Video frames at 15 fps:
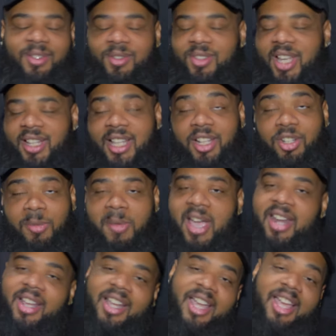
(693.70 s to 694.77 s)
take that
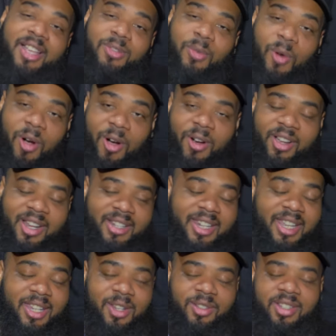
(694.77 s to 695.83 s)
dramatic ass walk, and
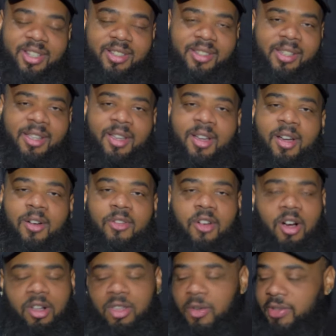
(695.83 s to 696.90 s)
then you just
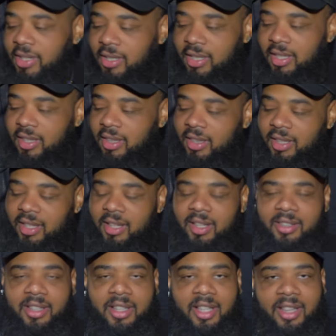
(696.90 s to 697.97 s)
fall over the
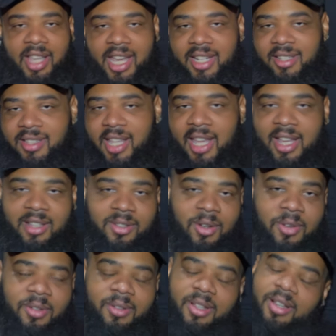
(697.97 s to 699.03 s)
little light stand.
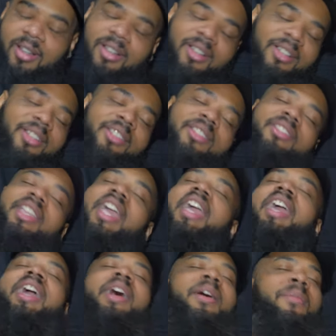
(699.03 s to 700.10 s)
So
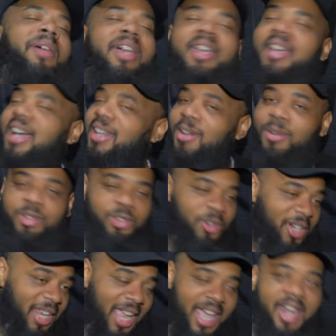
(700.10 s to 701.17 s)
damn, man. I know
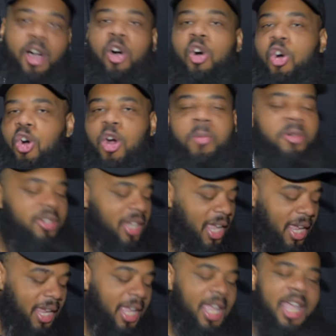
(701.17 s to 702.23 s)
shorty had a horrible
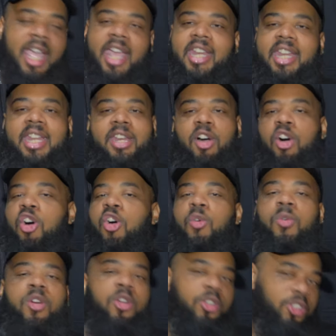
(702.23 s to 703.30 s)
day, and then the whole
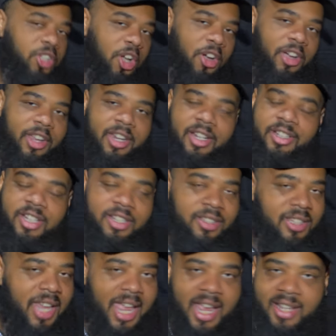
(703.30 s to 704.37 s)
world saw it. Just
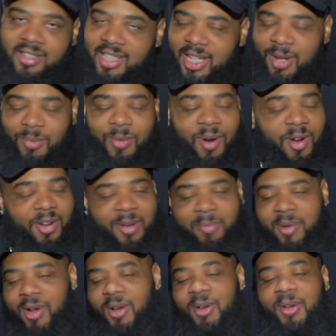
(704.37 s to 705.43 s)
nasty work,
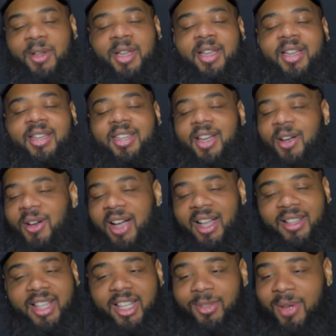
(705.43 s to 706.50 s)
bro. Yo,
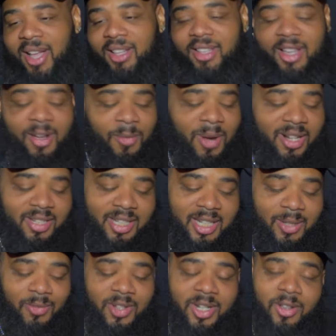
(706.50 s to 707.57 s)
that's why I love watching
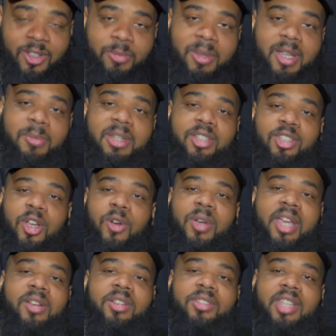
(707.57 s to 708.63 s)
these videos, man. It be so
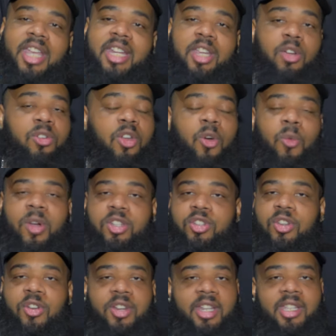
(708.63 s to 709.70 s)
entertaining. You don't know what you're
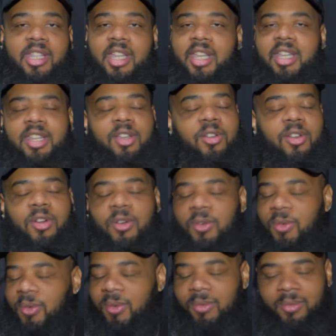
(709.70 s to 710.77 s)
gonna get. You don't
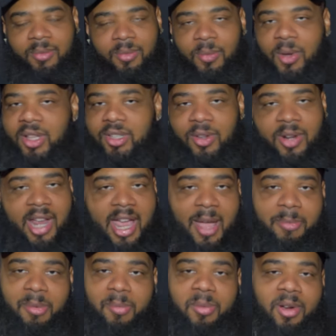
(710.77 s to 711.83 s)
know what's gonna
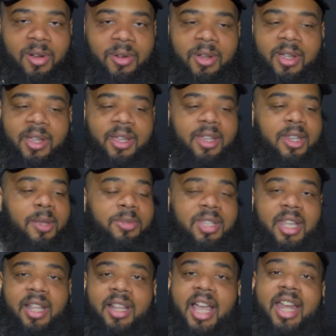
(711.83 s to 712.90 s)
happen, bro. You know what I'm
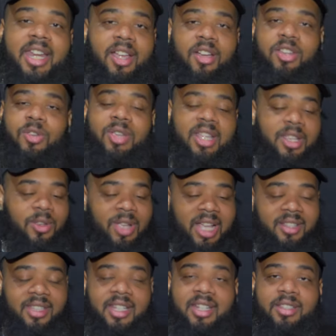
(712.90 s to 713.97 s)
saying? A lot of y'all, you
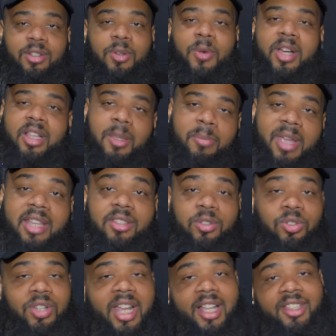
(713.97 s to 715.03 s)
guys see this on a regular basis.
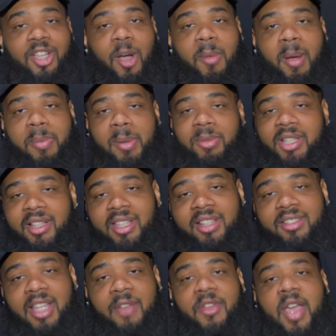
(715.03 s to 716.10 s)
Shout out to all my peoples out there in
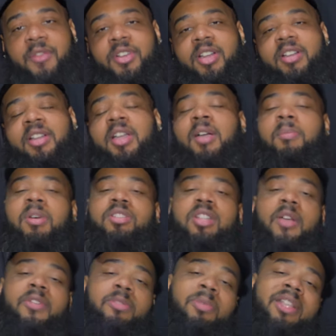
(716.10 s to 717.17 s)
South Africa. Much
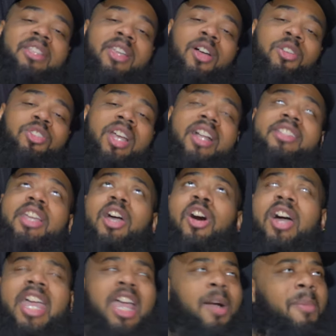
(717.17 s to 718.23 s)
love, respect to y'all. Shout
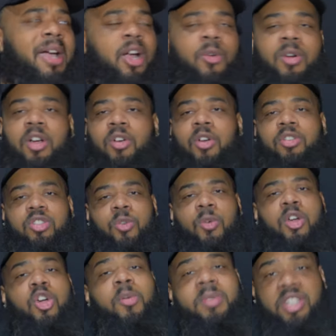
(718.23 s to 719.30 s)
out to everybody across the
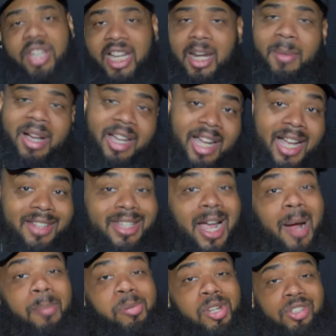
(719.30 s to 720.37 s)
world who be checking out my content.
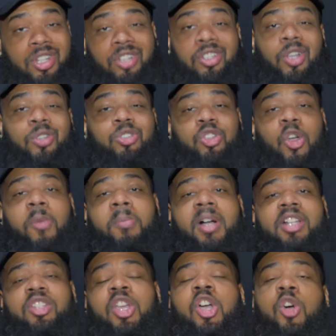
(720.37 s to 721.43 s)
I appreciate y'all so
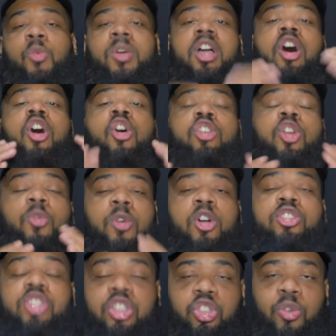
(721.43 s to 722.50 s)
much. We are on the
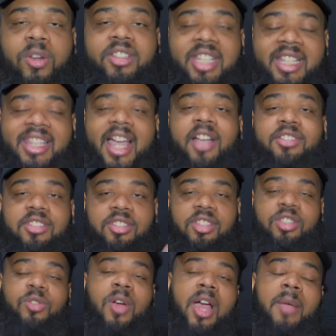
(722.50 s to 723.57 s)
road to 20,000
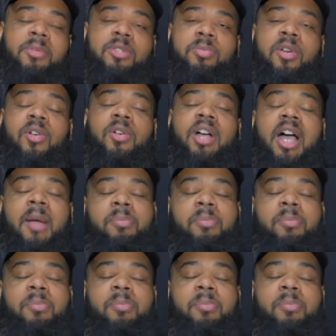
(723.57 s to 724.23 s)
subscribers, bro. I